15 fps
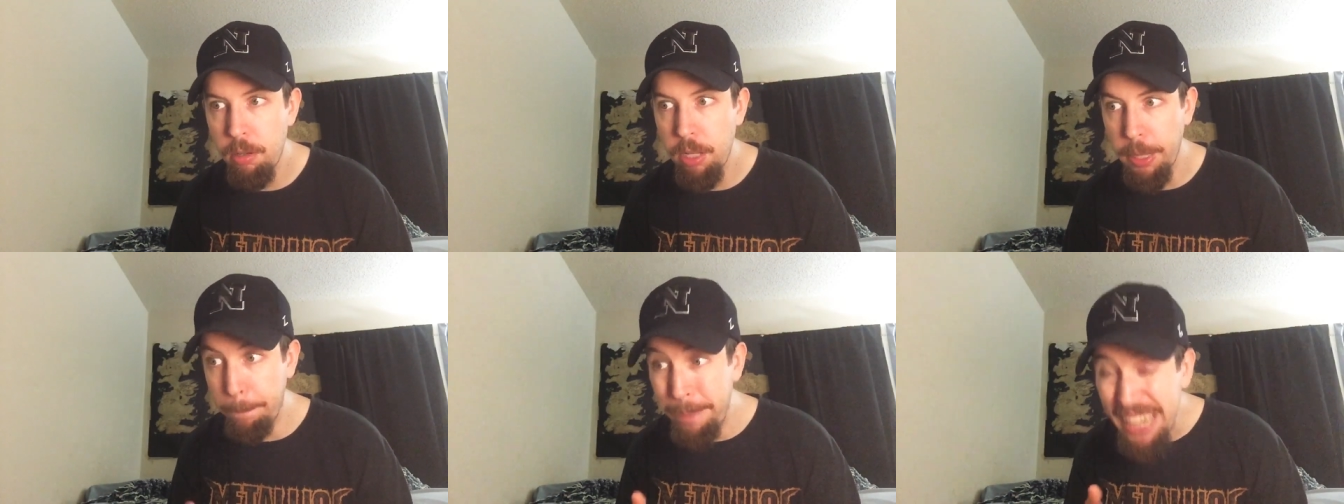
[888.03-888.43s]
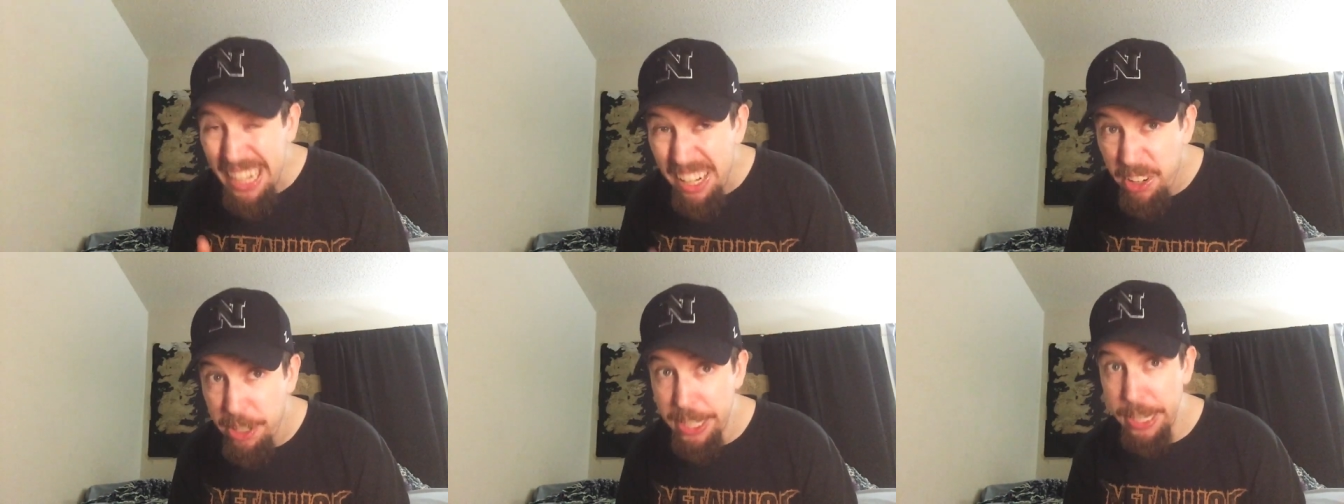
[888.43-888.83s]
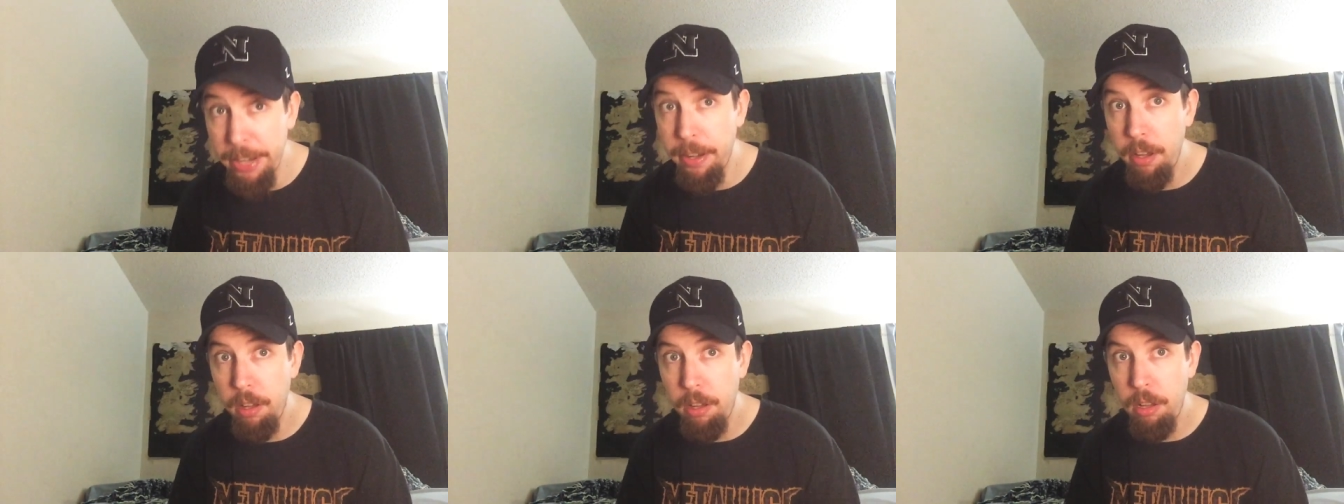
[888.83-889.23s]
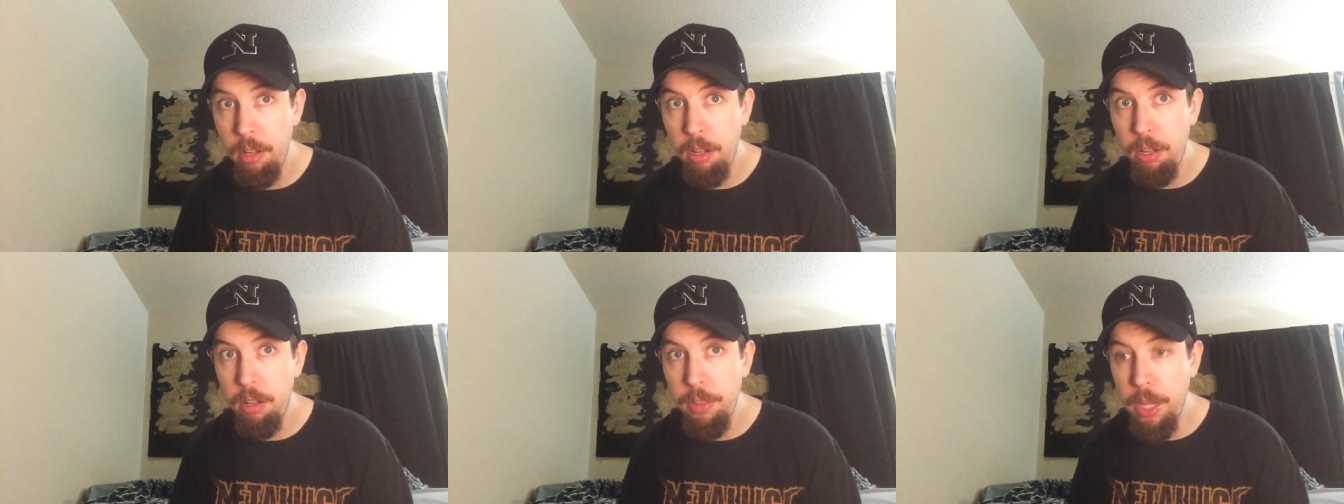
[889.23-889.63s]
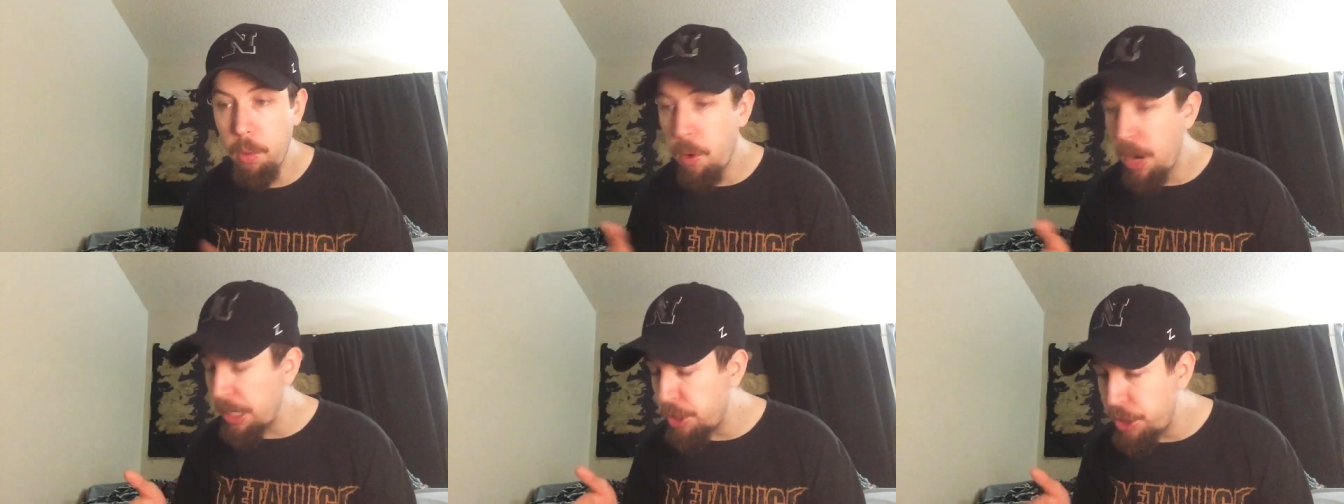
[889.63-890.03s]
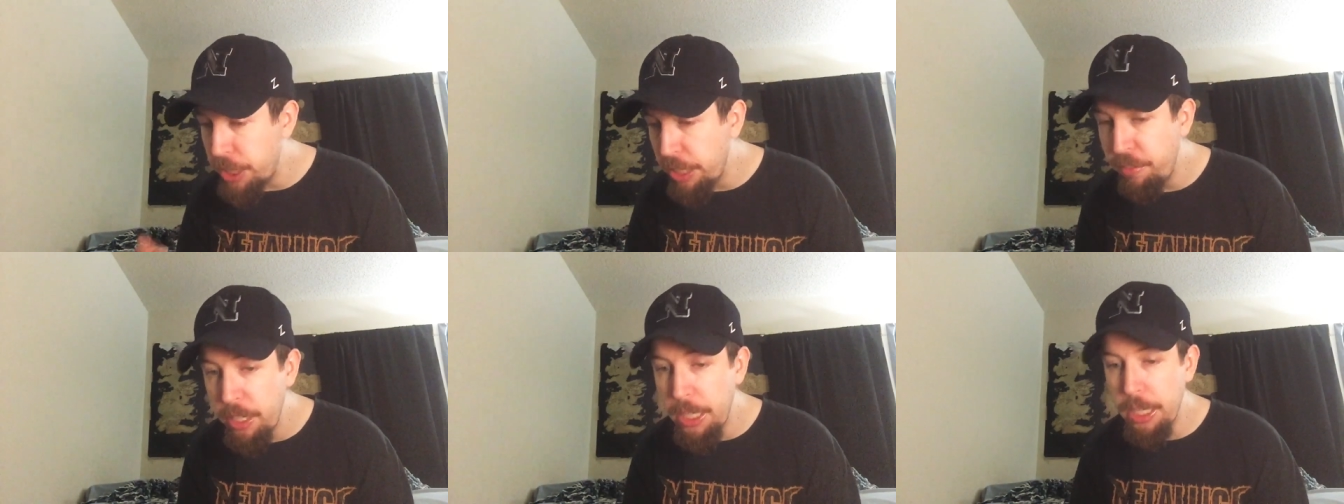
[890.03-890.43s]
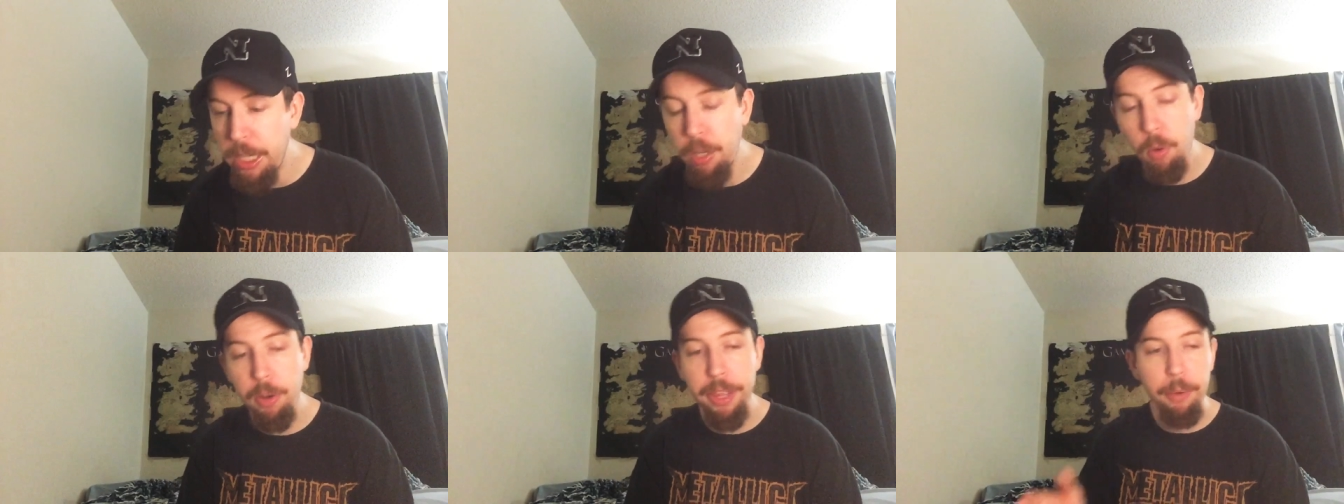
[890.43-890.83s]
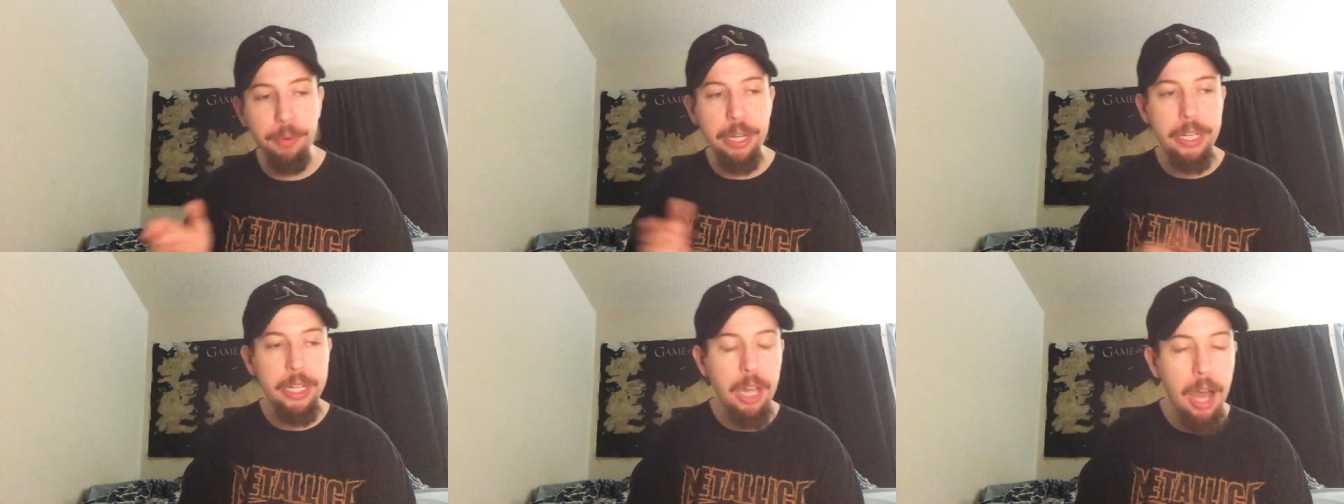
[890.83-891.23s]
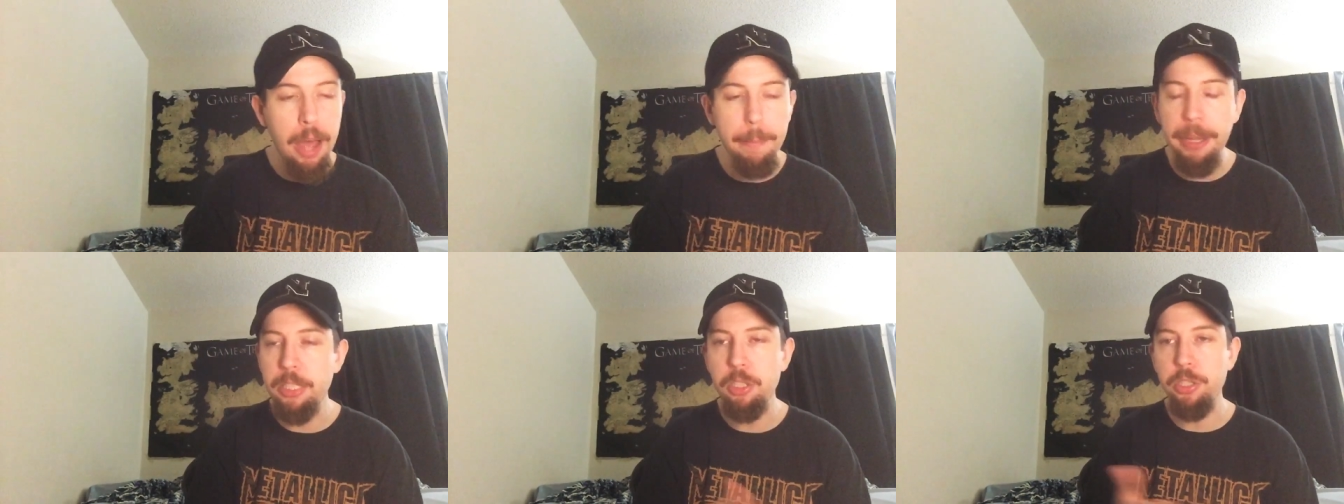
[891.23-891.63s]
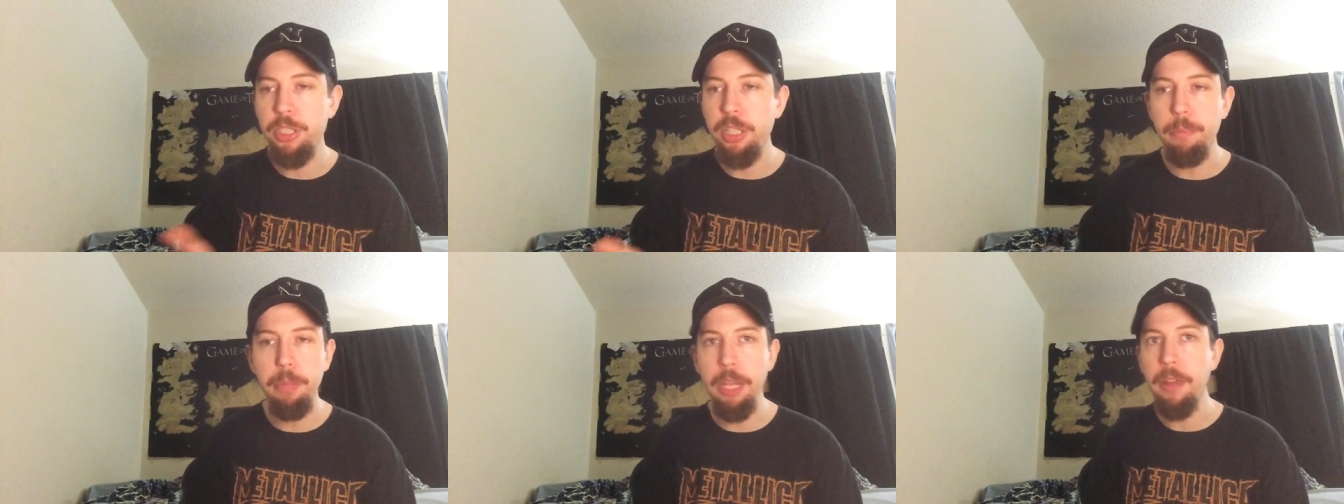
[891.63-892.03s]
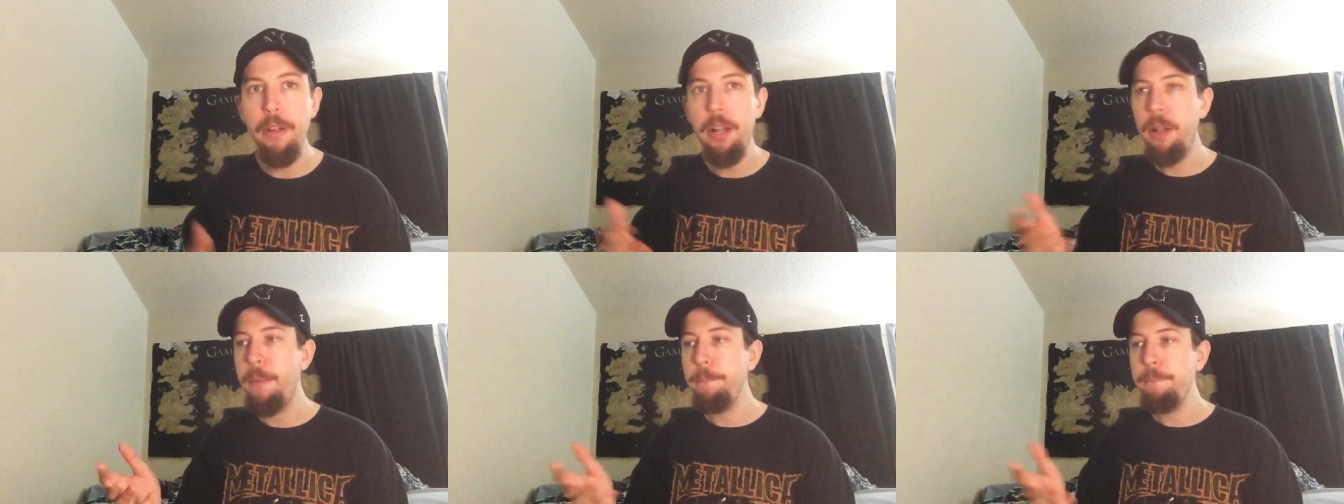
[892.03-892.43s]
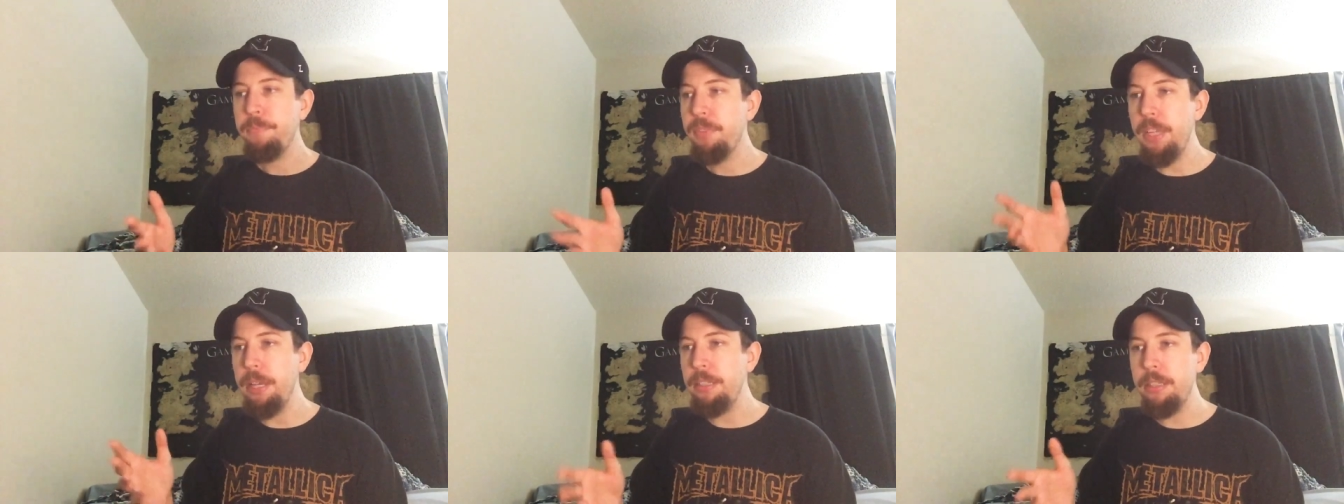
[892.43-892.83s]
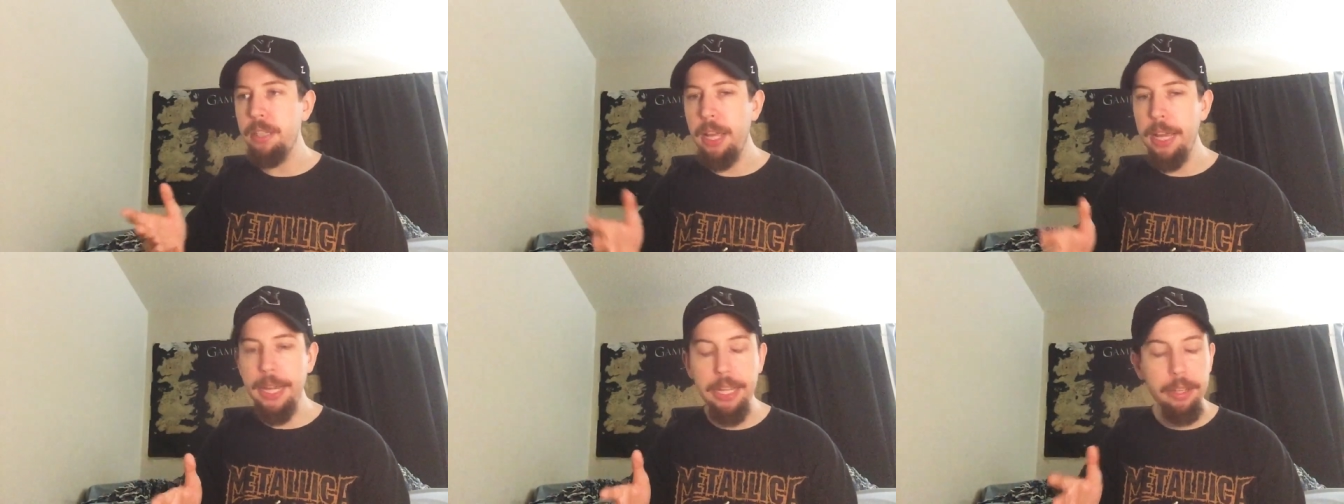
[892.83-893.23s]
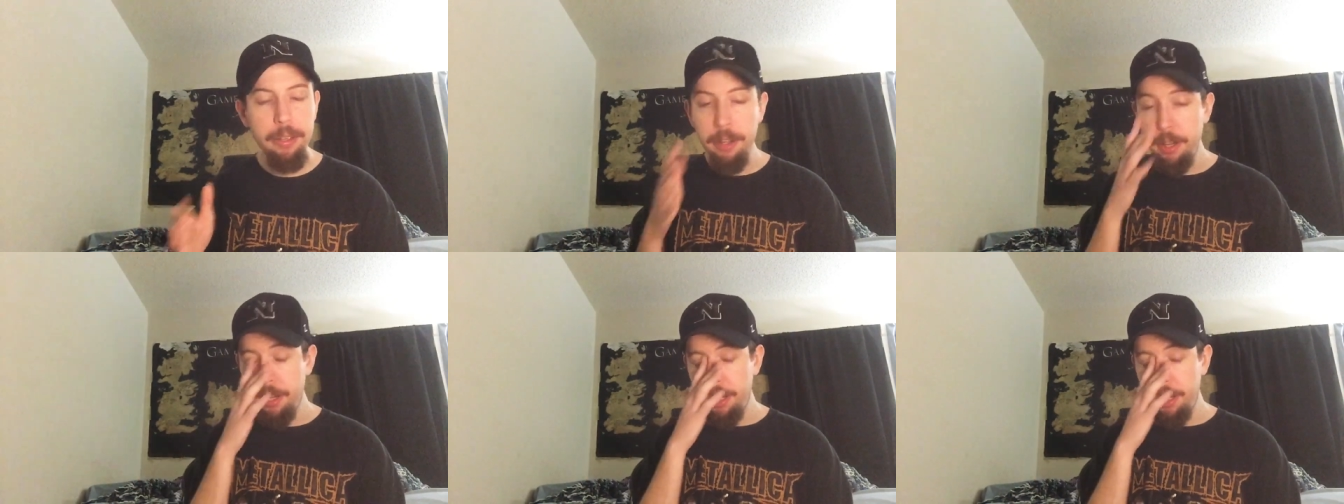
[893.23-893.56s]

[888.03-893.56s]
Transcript: Like, period. They watch TV or they read comics or something. Like,